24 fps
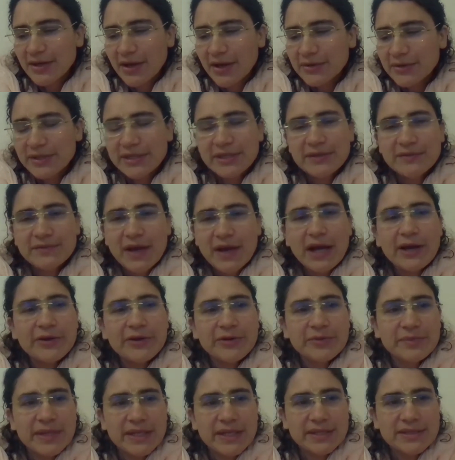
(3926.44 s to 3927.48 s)
on the
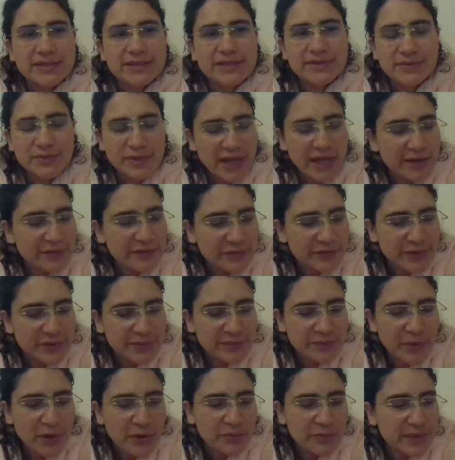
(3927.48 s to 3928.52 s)
environment. Every
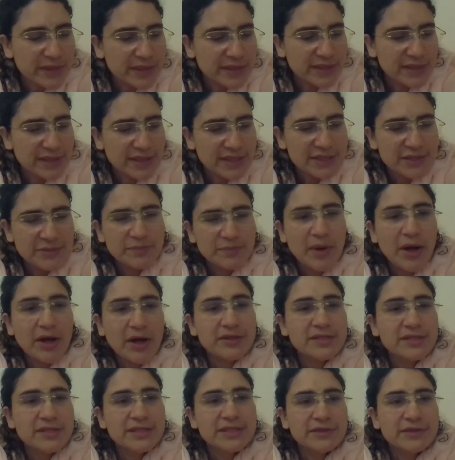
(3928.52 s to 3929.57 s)
moment is a
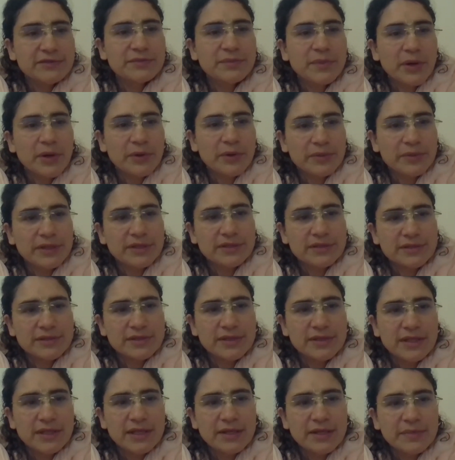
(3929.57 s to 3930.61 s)
positive moment
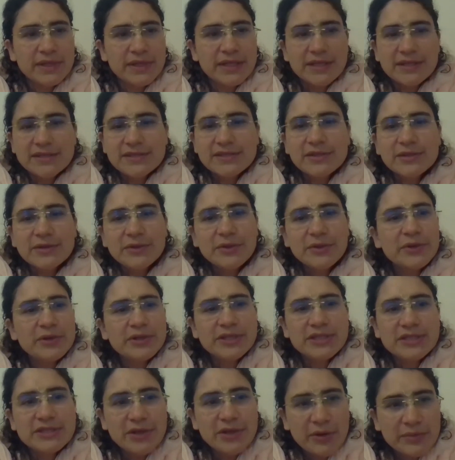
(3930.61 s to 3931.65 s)
because the
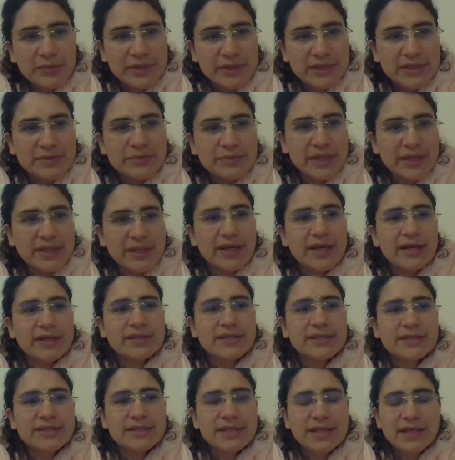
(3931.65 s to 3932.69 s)
Lord is always with
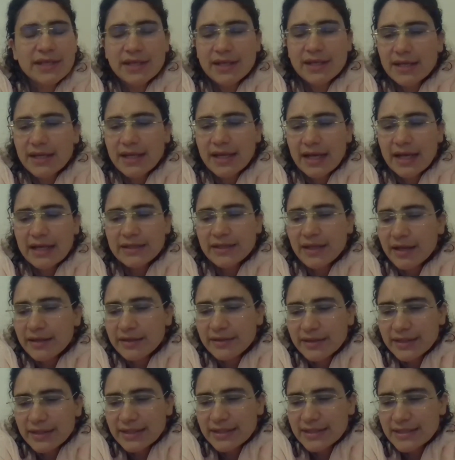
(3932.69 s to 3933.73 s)
us and
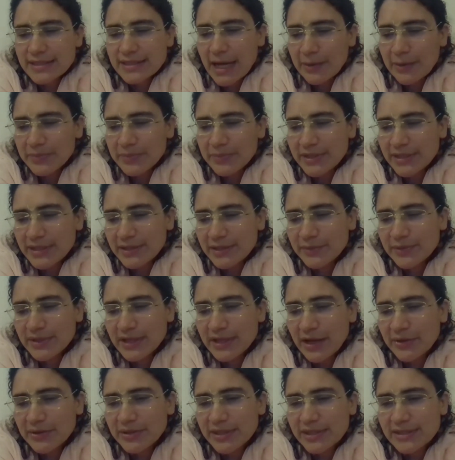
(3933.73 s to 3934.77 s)
nothing is happening
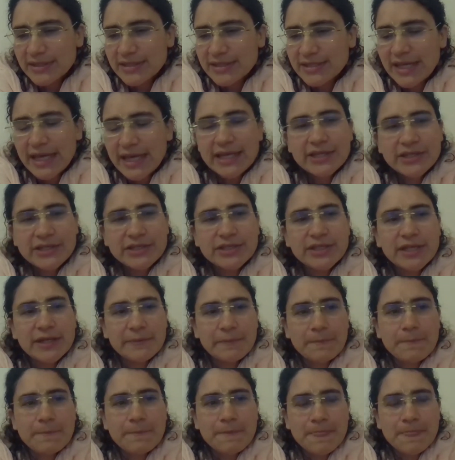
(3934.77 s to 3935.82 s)
without his
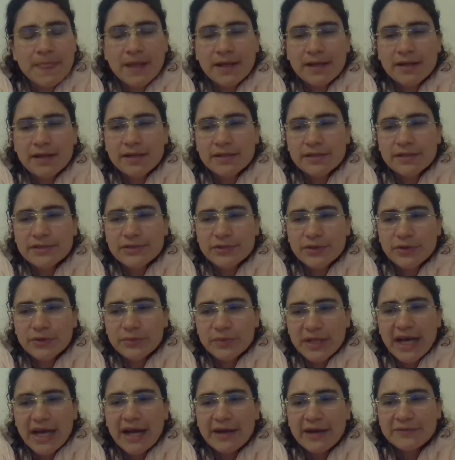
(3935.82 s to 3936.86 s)
sanction. So
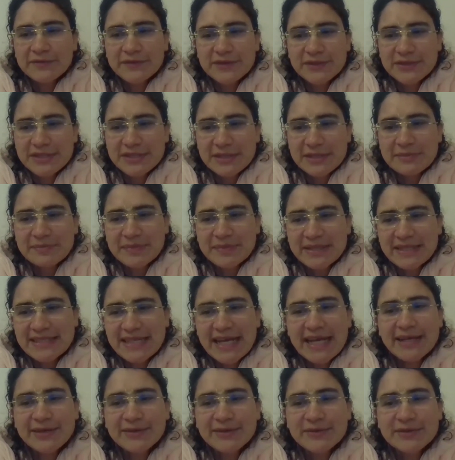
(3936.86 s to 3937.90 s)
we have to simply
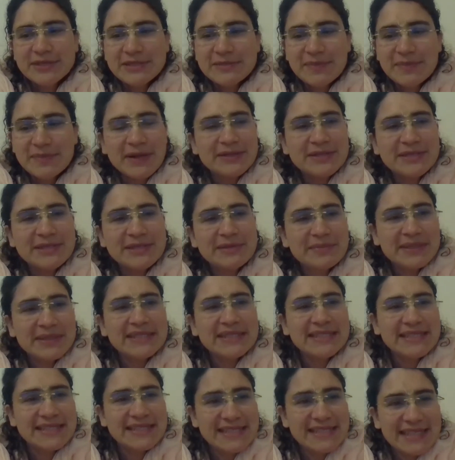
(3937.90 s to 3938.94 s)
take
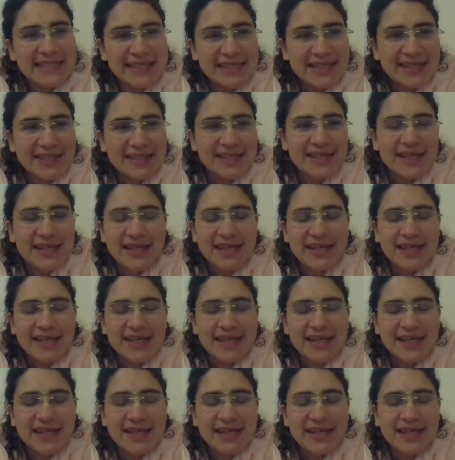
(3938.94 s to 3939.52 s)
responsibility